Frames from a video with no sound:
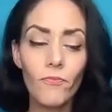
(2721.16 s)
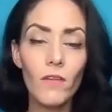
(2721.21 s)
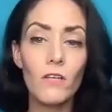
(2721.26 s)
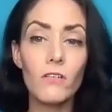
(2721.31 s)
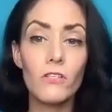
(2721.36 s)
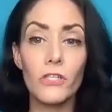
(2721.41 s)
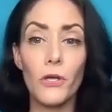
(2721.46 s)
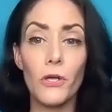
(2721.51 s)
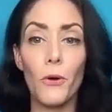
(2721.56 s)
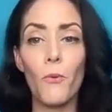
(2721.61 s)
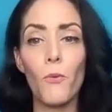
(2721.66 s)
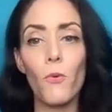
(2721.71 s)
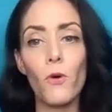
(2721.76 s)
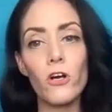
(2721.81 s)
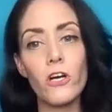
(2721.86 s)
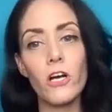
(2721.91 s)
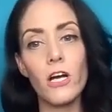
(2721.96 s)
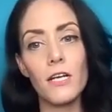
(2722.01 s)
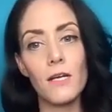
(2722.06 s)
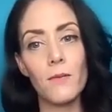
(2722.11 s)
So mm-hmm. we're
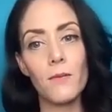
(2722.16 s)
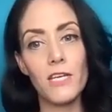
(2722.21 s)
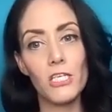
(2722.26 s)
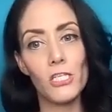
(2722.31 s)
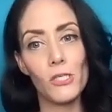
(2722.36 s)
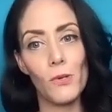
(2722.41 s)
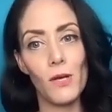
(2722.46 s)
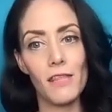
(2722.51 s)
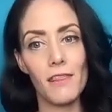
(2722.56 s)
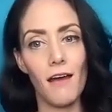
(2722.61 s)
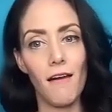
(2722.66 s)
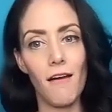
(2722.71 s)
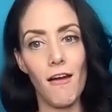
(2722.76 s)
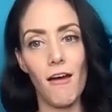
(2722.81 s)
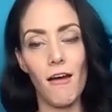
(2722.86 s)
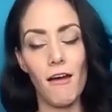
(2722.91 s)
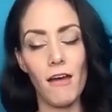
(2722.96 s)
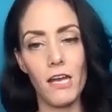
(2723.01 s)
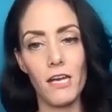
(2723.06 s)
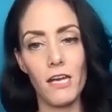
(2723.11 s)
going to be doing that
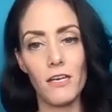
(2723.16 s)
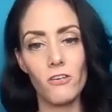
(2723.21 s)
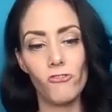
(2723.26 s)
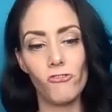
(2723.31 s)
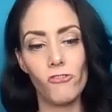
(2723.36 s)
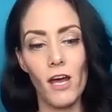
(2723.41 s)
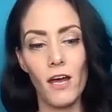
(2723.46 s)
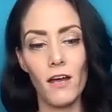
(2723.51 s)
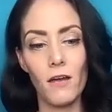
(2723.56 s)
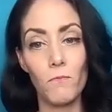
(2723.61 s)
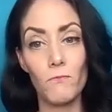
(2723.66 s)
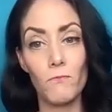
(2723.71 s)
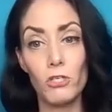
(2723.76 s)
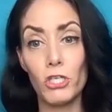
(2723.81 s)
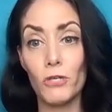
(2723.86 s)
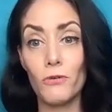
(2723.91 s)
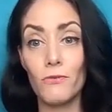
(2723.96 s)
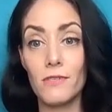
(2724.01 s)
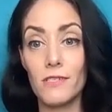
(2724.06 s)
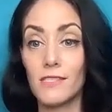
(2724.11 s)
on um,
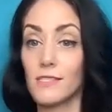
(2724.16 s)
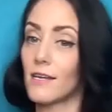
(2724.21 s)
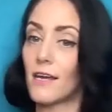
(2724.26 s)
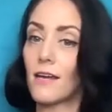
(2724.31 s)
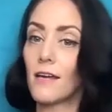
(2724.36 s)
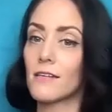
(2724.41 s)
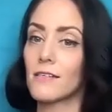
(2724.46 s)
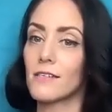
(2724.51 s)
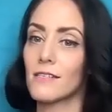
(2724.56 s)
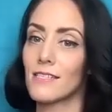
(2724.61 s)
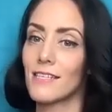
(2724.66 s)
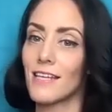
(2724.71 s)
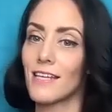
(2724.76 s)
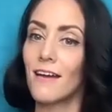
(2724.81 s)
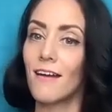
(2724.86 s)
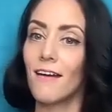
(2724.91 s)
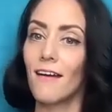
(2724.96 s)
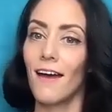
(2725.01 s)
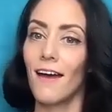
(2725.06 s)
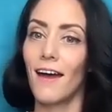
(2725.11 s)
June sixth
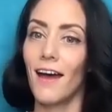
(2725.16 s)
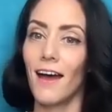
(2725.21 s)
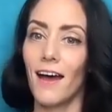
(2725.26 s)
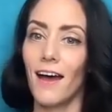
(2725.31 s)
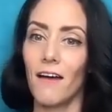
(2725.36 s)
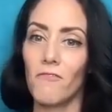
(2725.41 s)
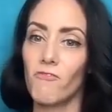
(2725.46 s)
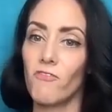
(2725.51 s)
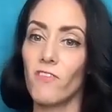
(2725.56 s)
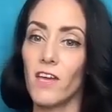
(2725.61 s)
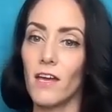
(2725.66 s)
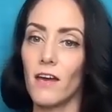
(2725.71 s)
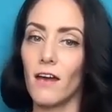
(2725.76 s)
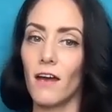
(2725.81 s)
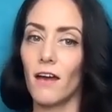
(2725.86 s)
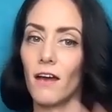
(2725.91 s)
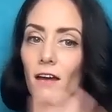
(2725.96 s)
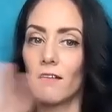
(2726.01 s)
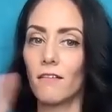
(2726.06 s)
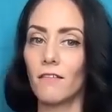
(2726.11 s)
uh,
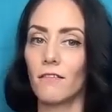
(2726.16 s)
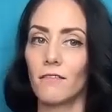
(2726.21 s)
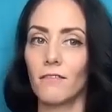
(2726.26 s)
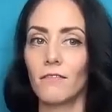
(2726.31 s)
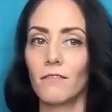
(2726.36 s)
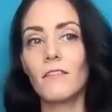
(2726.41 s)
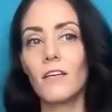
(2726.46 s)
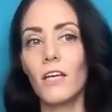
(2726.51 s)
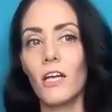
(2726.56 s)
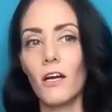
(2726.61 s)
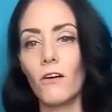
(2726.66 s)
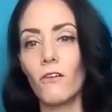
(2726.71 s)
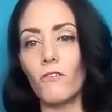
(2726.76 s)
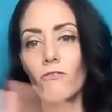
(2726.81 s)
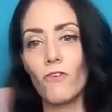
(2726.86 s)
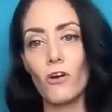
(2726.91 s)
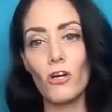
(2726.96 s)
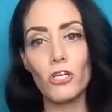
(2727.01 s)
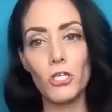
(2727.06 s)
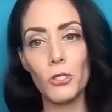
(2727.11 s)
via, you know,
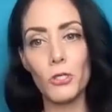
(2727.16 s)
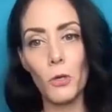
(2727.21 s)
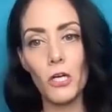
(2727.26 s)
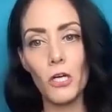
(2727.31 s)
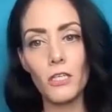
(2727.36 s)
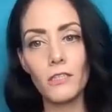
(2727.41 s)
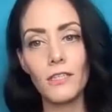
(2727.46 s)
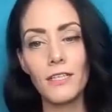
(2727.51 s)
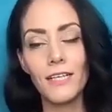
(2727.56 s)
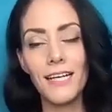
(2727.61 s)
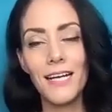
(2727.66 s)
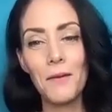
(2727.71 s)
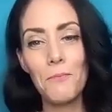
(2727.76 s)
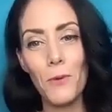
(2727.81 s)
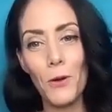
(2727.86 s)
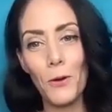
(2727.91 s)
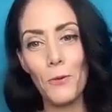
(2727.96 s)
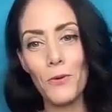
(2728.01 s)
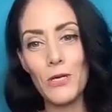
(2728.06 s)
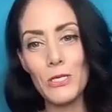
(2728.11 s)
virtual,
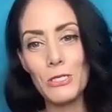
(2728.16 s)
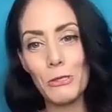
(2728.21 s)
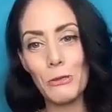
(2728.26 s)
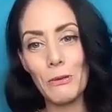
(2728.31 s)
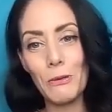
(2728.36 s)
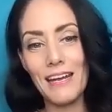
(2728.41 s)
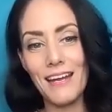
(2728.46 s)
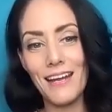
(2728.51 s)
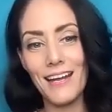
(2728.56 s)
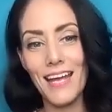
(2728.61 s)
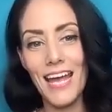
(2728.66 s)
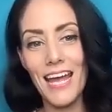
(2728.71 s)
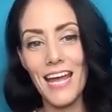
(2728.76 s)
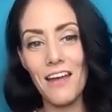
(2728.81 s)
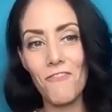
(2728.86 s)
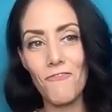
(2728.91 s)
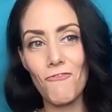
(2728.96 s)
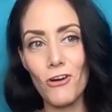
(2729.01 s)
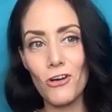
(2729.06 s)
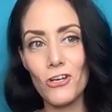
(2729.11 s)
but we're mm-hmm. doing a
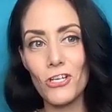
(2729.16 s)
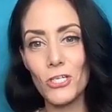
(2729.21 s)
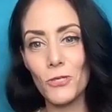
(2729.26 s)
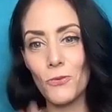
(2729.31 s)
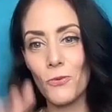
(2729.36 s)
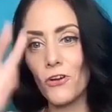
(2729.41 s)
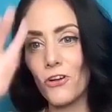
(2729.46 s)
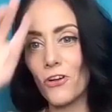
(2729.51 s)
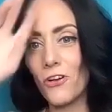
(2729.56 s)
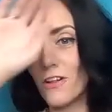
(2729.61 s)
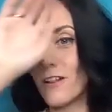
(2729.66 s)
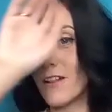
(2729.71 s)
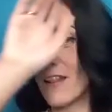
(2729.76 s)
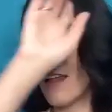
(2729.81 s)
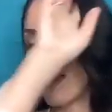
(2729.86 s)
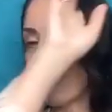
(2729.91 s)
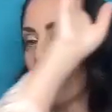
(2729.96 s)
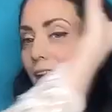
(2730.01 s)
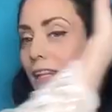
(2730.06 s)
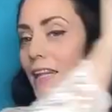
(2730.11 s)
virtual
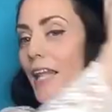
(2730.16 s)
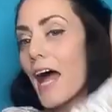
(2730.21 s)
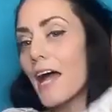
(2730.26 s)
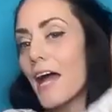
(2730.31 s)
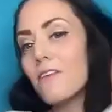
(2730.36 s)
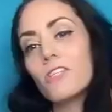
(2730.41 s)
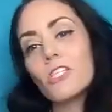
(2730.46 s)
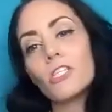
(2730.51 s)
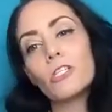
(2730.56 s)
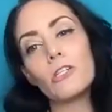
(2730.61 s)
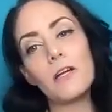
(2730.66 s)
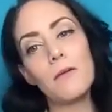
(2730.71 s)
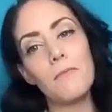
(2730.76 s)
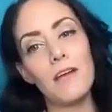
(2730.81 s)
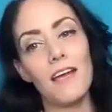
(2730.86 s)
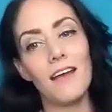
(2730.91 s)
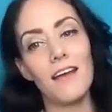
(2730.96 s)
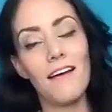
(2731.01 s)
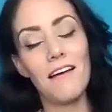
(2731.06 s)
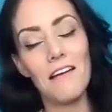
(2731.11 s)
live
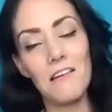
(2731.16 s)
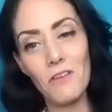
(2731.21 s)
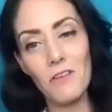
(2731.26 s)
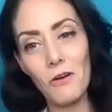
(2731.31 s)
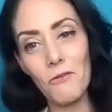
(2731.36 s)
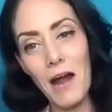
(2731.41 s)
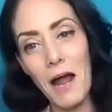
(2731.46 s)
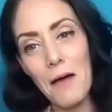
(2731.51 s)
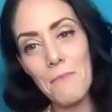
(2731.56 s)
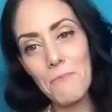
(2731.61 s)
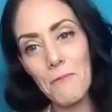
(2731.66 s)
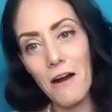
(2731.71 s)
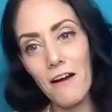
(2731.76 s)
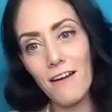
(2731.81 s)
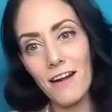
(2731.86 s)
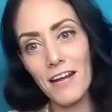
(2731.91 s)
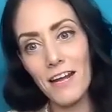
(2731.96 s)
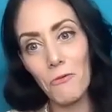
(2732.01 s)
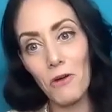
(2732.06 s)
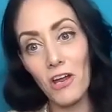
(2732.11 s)
streaming of a wrap
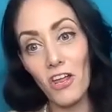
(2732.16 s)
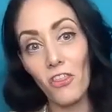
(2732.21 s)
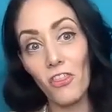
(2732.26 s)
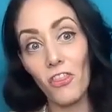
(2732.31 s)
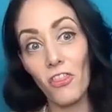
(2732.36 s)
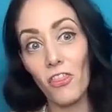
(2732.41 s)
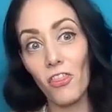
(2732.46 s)
party with